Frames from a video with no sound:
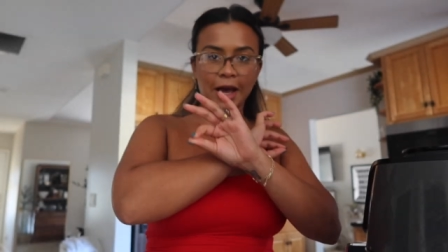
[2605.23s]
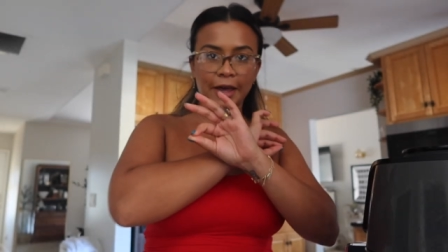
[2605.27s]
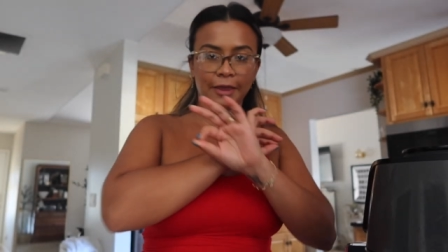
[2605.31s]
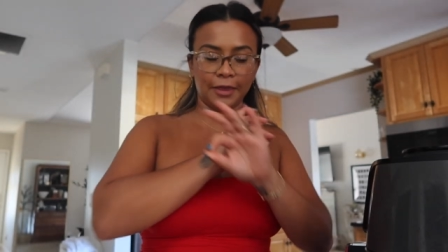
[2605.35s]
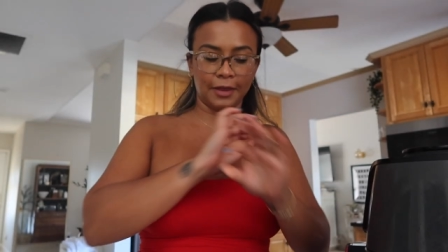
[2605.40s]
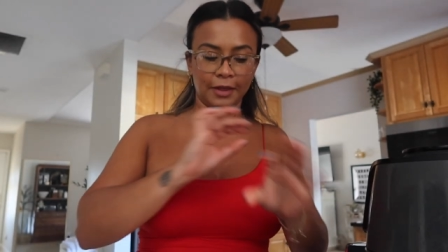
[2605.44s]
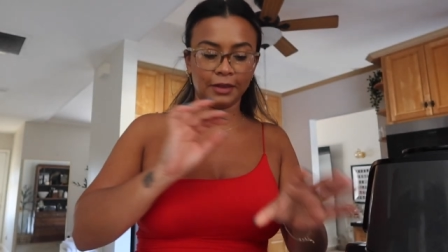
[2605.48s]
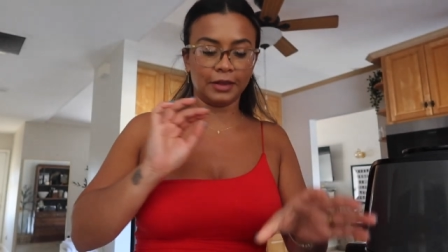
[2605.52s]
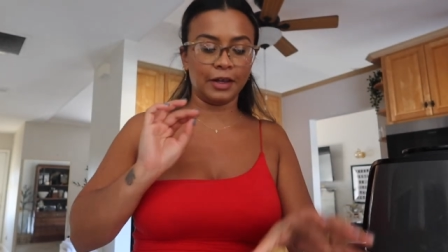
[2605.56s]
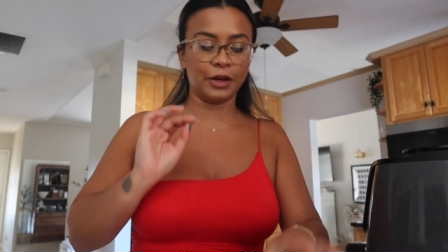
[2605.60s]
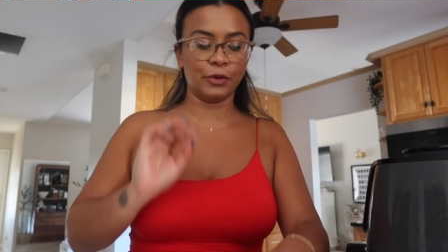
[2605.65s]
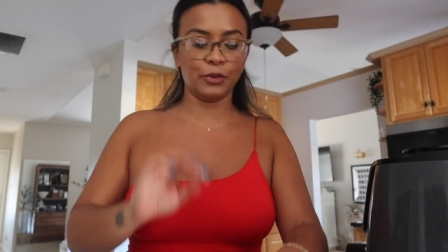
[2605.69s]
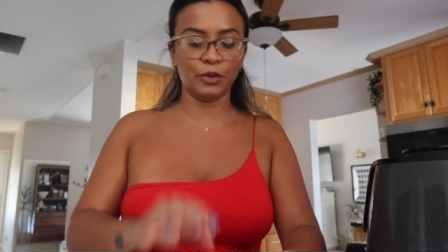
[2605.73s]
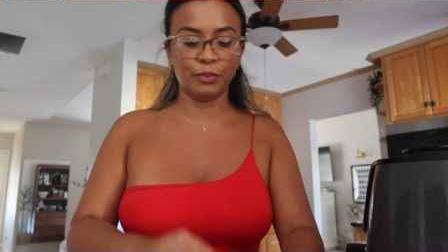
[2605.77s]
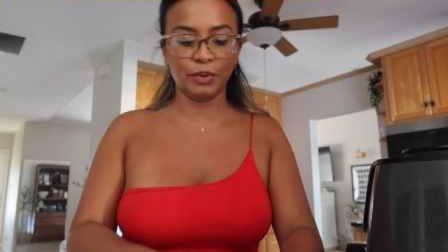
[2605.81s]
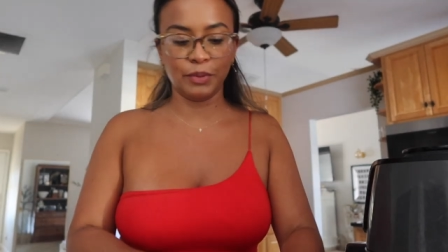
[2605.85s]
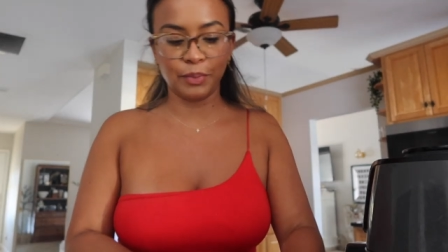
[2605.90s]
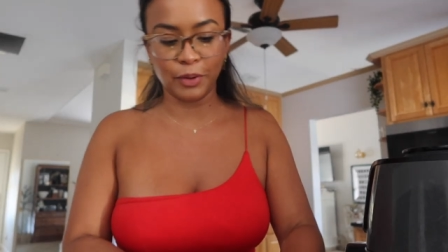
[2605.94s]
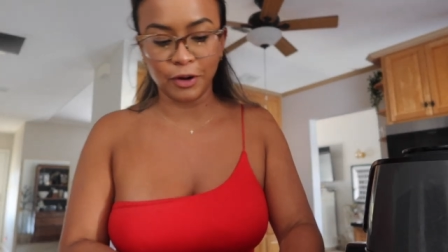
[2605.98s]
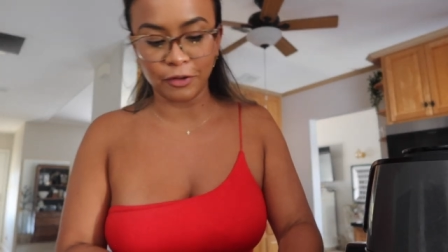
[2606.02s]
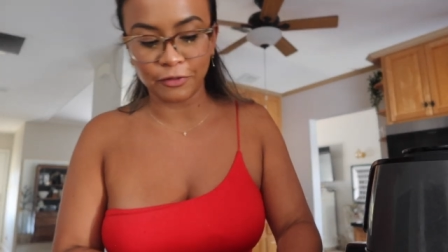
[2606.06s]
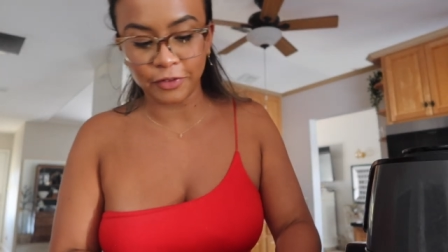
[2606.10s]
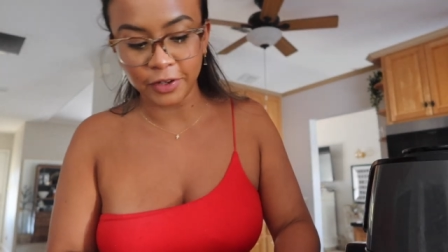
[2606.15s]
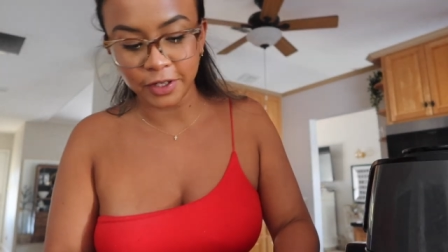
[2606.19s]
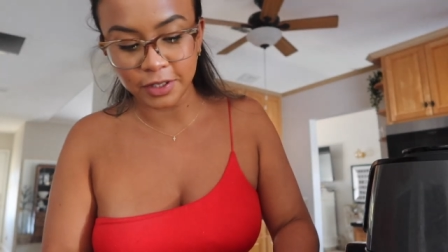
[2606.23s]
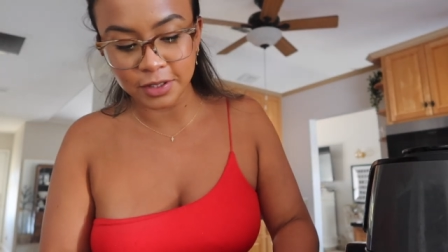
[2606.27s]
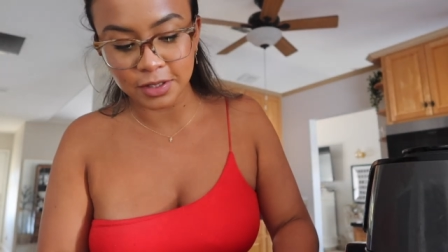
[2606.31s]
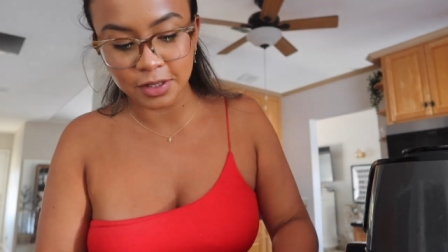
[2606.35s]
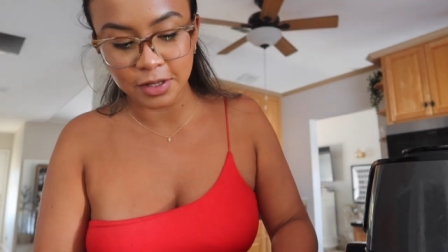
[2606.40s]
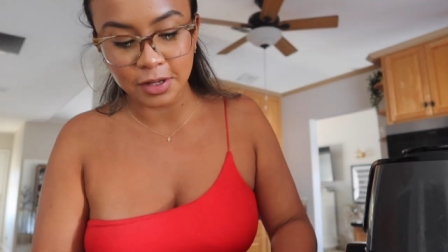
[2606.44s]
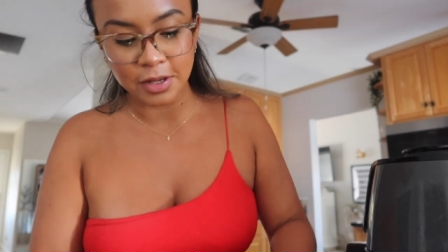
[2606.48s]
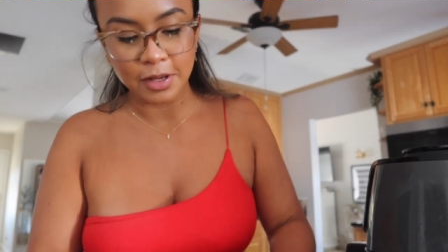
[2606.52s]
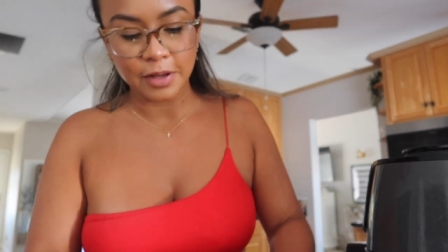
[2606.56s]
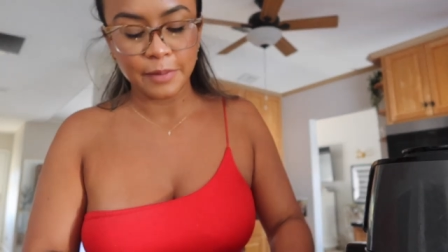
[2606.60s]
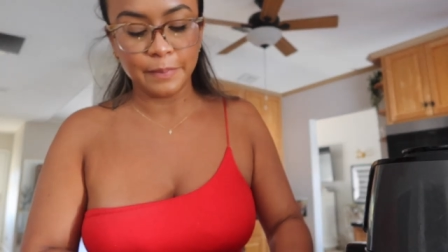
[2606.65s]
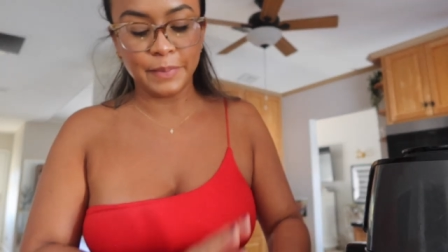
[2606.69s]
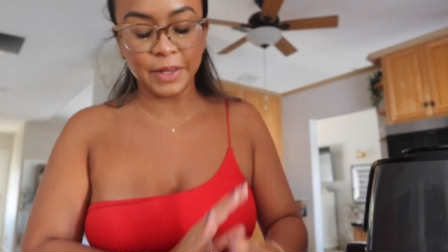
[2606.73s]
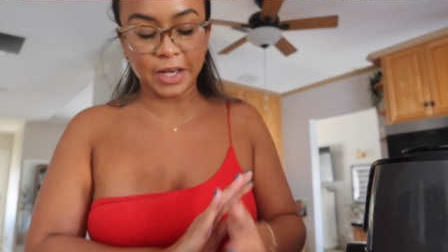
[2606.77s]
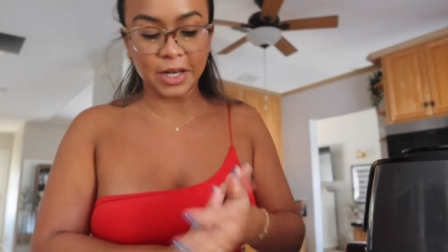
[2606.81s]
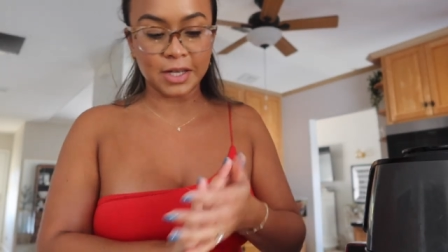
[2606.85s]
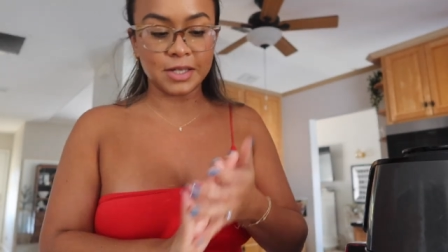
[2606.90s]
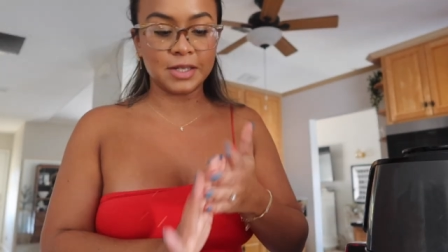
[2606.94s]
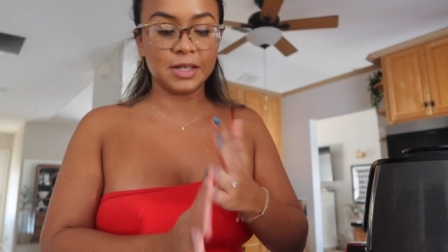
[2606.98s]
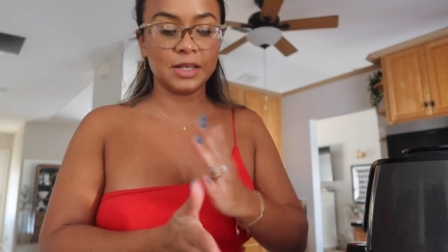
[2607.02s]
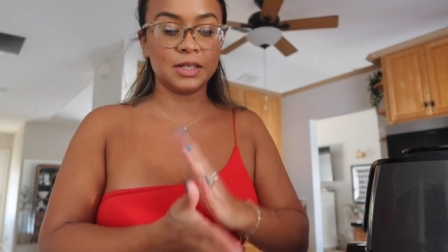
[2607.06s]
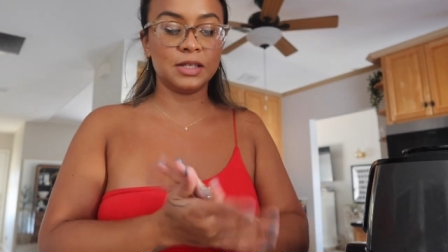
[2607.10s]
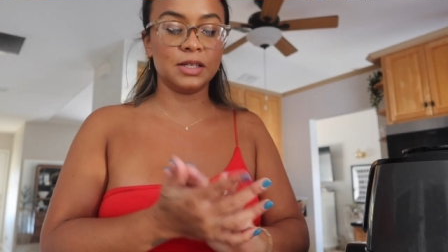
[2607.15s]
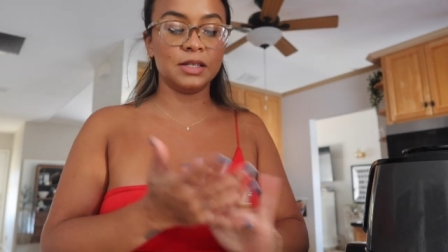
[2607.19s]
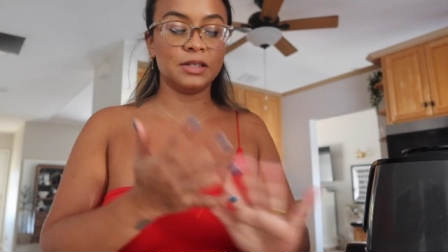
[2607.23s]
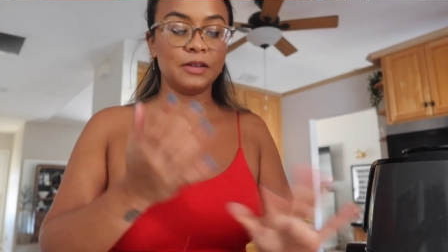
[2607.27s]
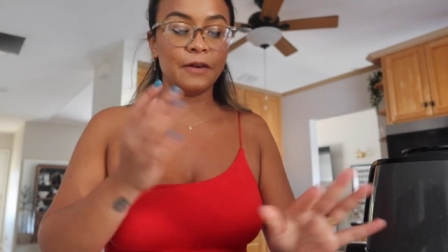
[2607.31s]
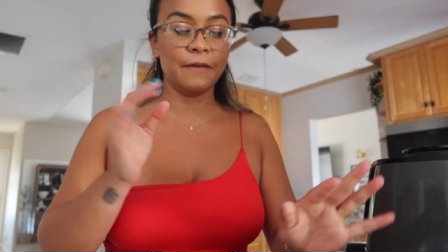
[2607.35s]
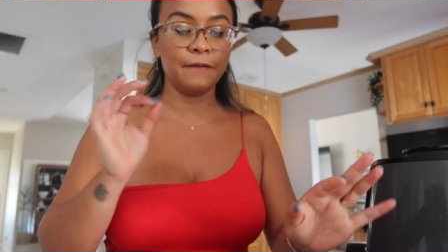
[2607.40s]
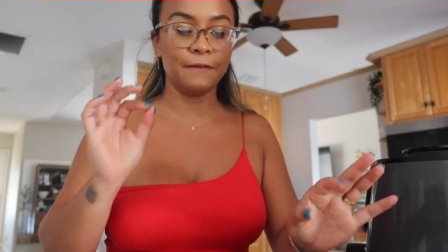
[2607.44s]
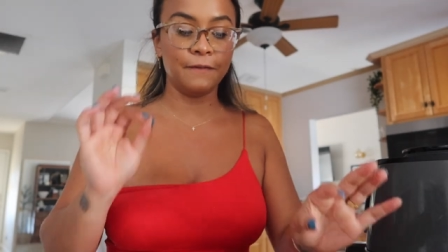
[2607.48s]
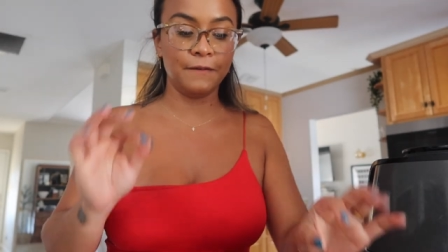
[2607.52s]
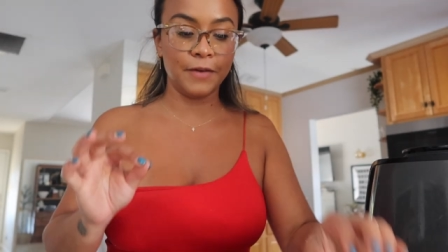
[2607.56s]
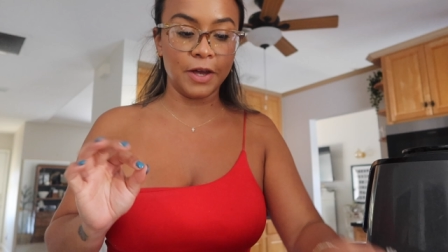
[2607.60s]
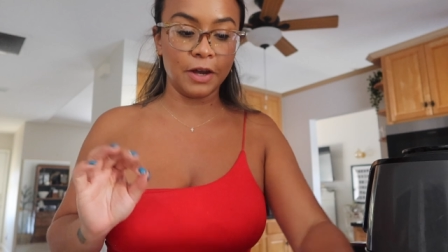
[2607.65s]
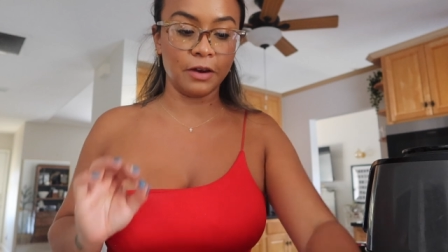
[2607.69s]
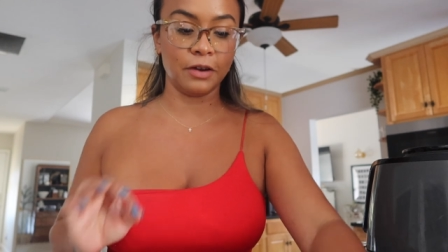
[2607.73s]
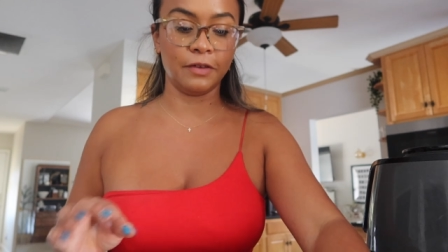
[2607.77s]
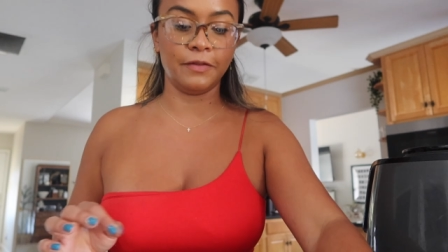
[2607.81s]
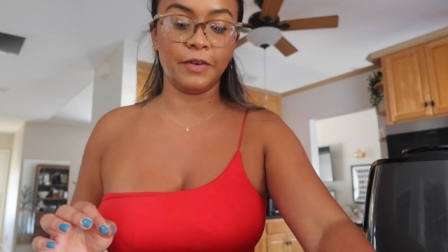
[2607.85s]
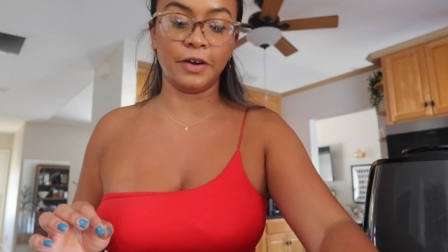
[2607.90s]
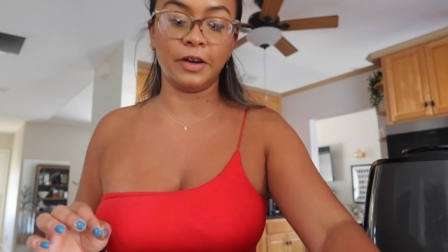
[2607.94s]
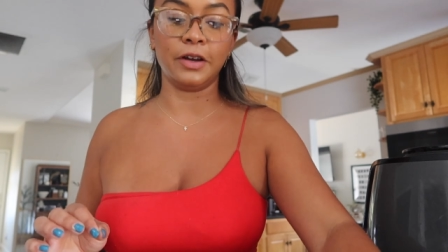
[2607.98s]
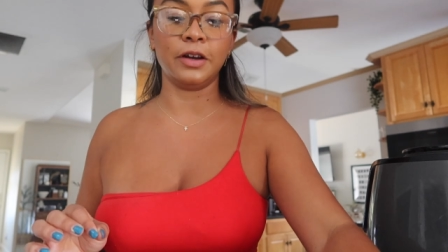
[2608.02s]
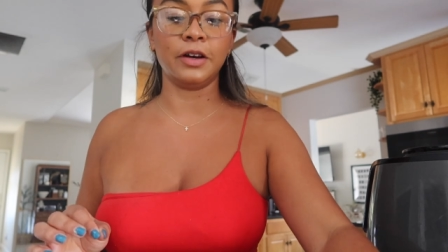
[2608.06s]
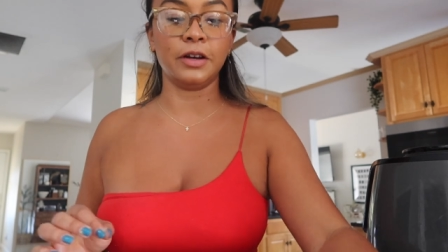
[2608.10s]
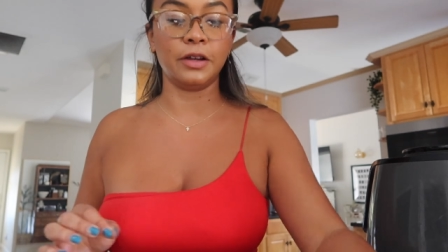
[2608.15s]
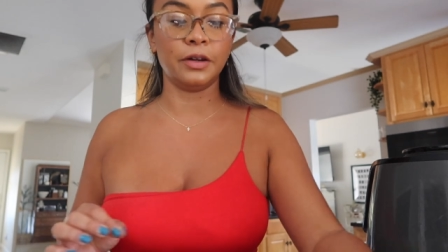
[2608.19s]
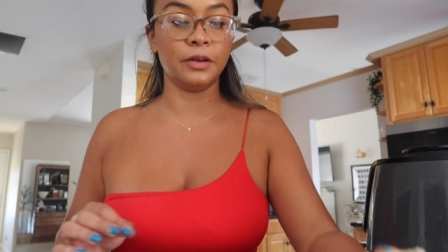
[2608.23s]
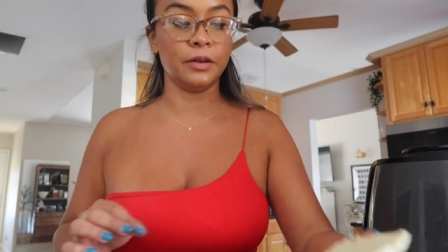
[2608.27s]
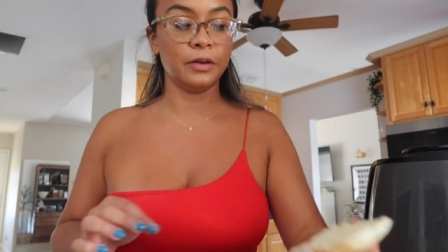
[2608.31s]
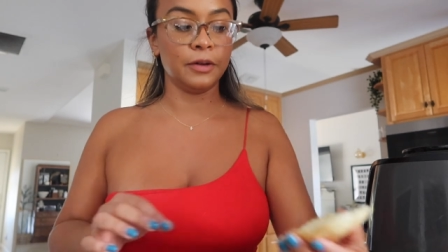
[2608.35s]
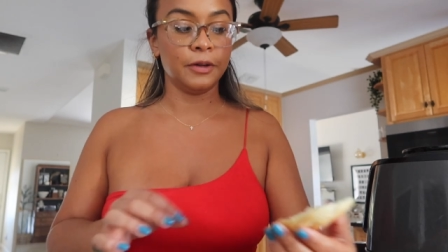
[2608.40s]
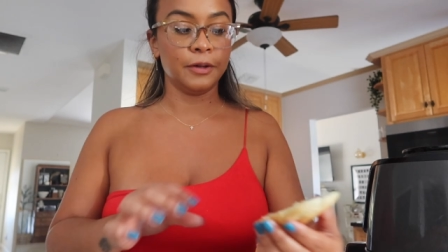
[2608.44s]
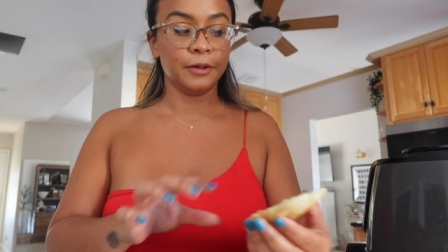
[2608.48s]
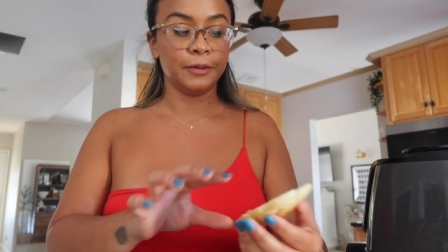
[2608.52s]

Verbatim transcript: I think that it would be perfect because this is very, very good.